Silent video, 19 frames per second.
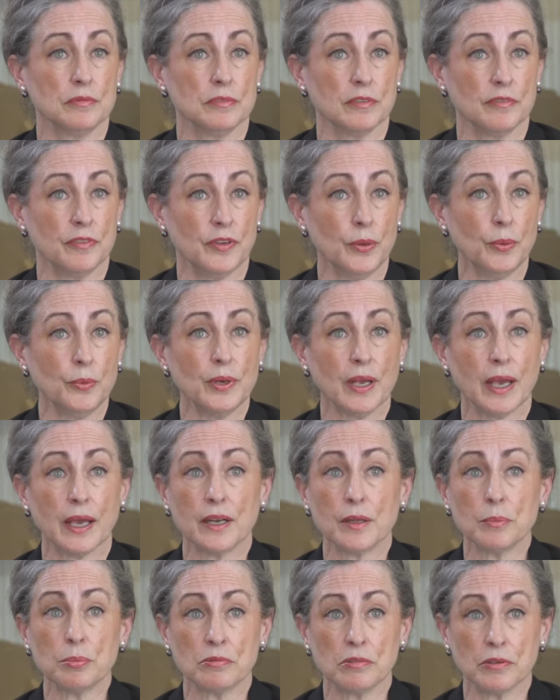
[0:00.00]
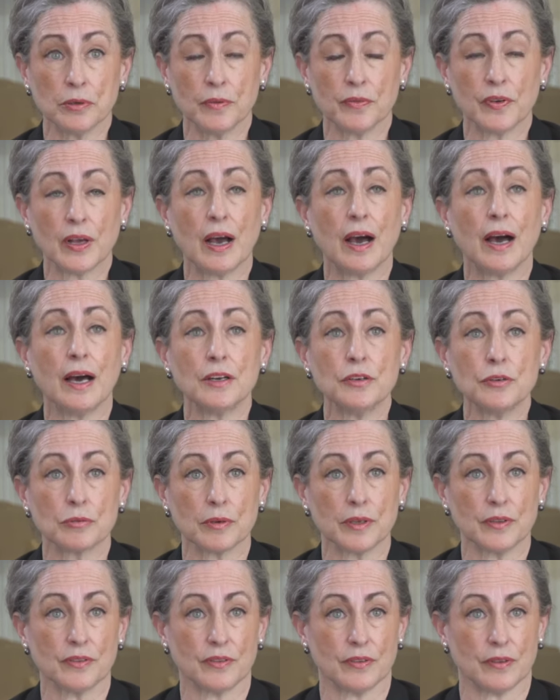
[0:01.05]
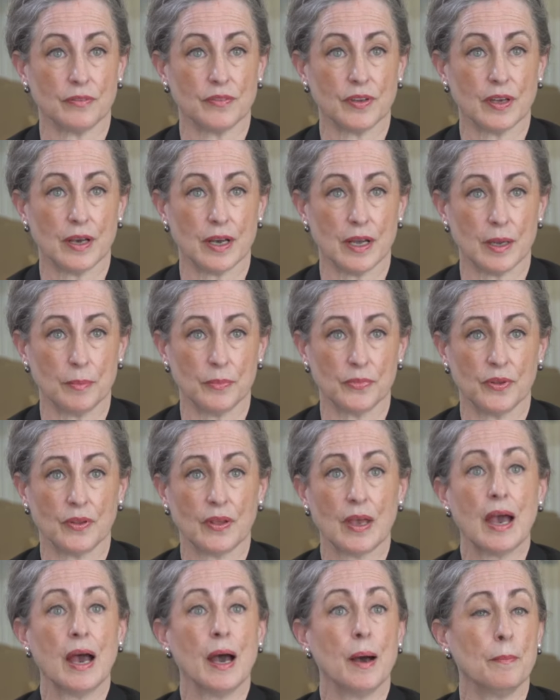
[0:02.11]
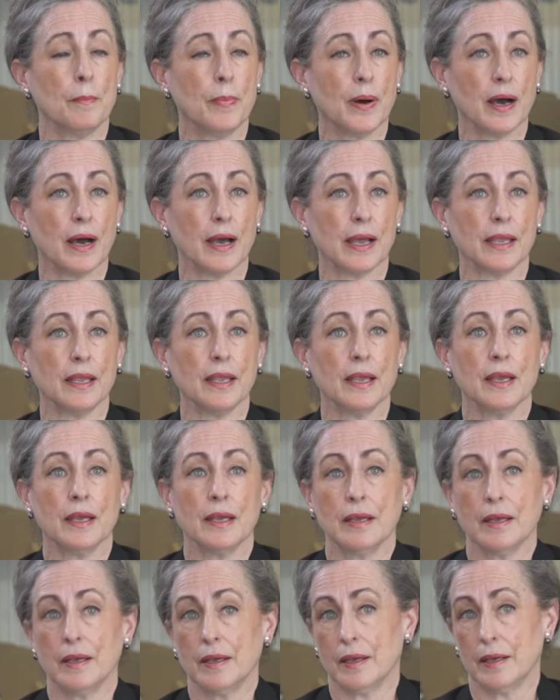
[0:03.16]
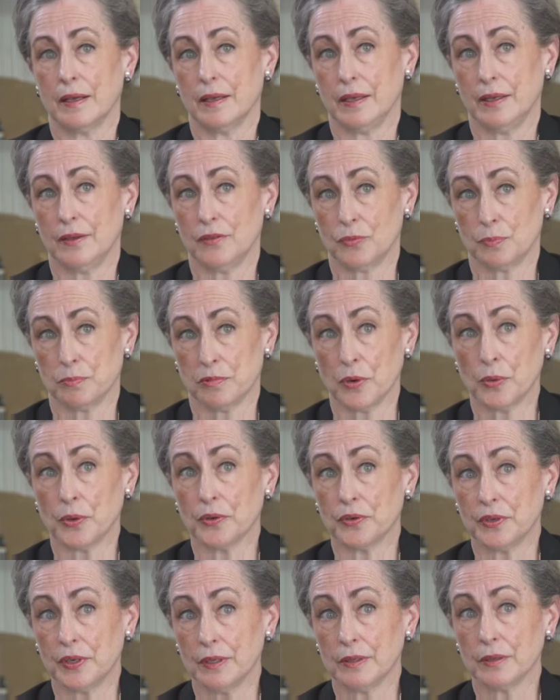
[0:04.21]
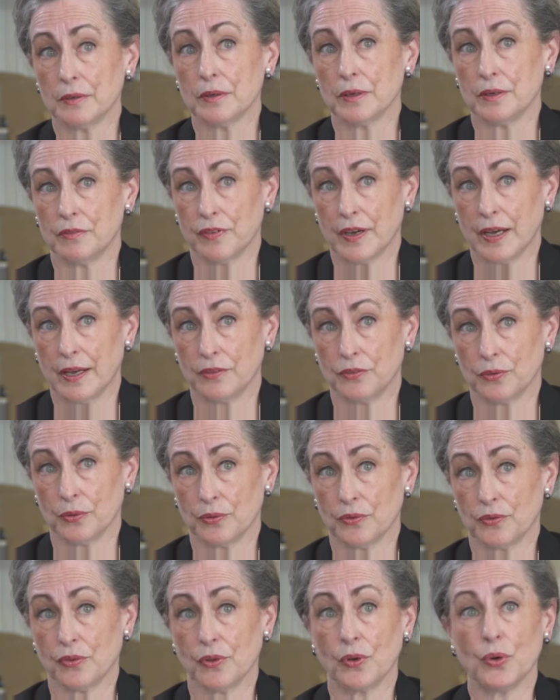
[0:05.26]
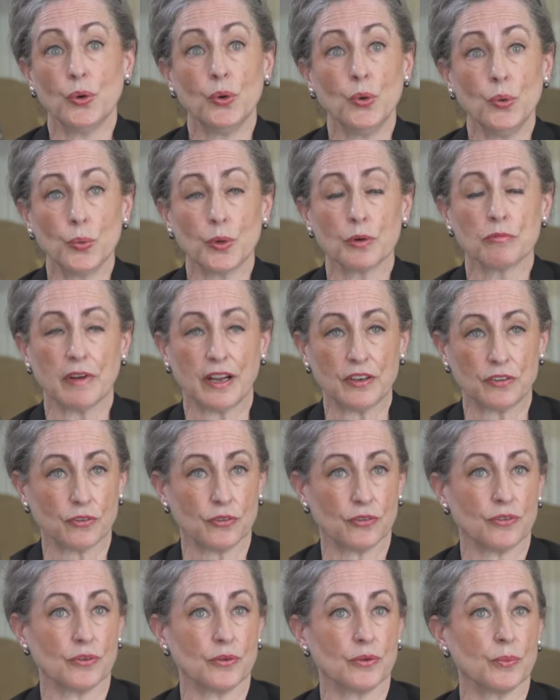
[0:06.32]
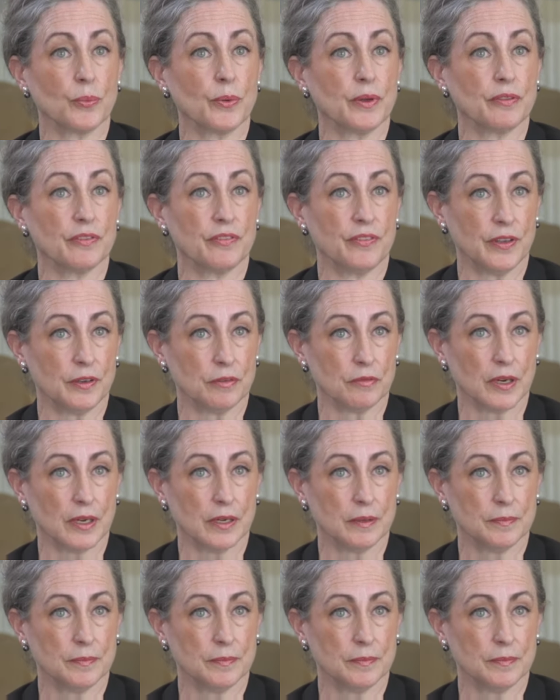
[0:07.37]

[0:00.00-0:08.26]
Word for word: reviewed and approved hundreds of times by his broker dealer advisors who were registered with FINRA.